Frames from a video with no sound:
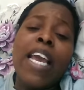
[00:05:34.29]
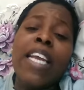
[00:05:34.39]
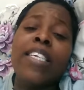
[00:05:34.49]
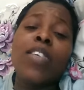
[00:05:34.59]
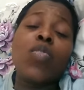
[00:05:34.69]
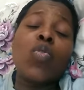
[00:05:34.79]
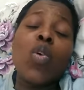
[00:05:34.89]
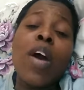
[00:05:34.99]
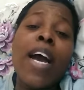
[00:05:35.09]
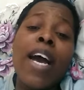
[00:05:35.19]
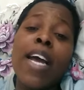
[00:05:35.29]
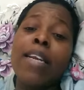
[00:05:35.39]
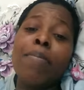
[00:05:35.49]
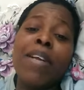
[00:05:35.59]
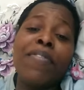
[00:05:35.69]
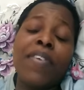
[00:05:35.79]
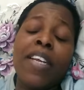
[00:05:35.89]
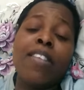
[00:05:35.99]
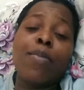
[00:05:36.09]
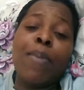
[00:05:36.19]
It is so hard, my
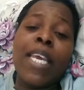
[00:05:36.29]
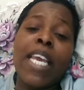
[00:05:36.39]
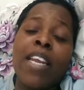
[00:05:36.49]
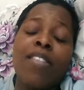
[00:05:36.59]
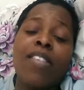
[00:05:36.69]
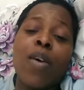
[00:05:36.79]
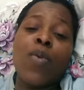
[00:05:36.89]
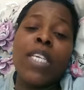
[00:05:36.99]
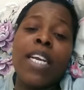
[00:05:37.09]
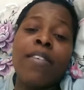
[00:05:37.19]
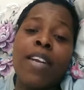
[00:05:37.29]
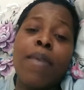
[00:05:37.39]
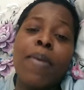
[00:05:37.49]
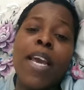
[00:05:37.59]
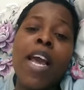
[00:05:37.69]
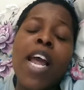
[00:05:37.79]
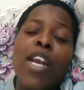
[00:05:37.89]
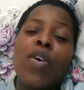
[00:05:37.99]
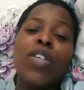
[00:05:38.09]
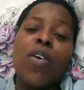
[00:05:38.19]
friends, being in Saudi Arabia.
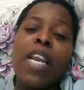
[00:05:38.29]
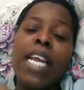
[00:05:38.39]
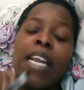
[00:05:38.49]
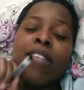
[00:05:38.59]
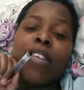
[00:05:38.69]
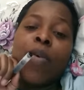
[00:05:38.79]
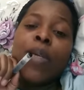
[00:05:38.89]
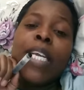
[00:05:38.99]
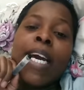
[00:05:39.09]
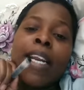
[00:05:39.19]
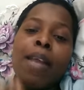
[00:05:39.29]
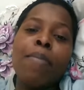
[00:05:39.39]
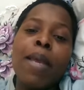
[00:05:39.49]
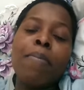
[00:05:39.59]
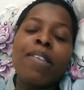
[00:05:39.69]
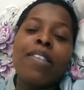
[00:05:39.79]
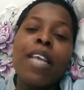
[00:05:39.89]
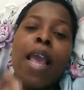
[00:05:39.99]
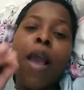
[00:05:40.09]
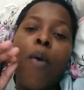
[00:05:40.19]
Not only in Saudi Arabia, but
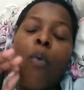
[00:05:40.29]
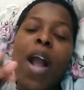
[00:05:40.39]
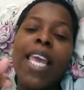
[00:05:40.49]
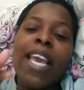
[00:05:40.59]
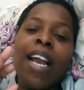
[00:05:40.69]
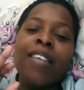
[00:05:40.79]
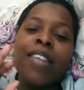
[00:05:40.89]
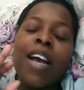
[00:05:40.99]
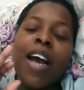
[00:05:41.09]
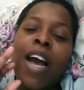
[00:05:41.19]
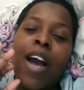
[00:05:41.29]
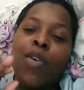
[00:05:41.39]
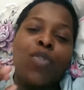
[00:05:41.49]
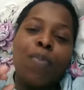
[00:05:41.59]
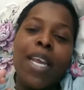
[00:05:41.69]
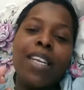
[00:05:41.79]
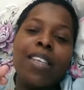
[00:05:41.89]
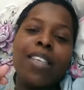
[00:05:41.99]
working as a housemaid